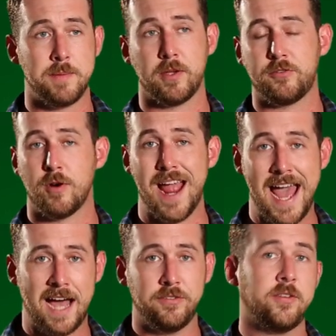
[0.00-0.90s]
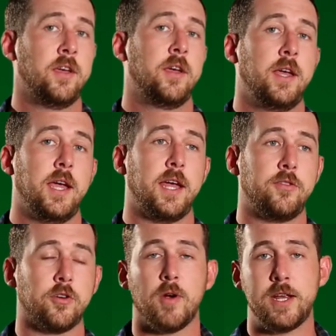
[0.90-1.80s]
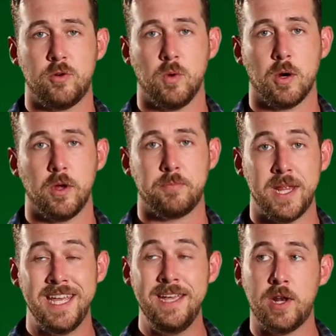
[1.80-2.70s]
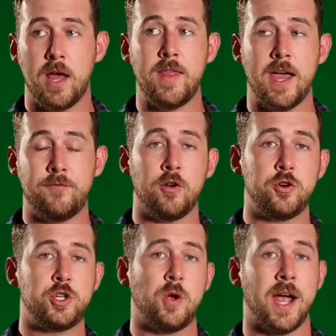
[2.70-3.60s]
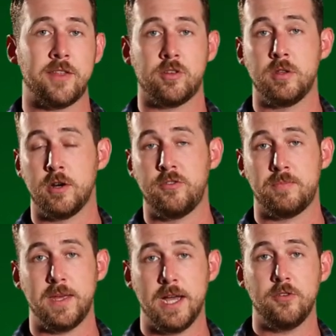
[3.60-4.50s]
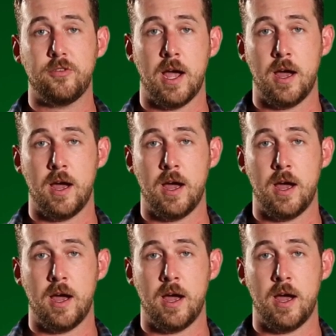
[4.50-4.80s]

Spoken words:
They bust their ass and they're great to work with. But even on that photo shoot, I got to learn something else.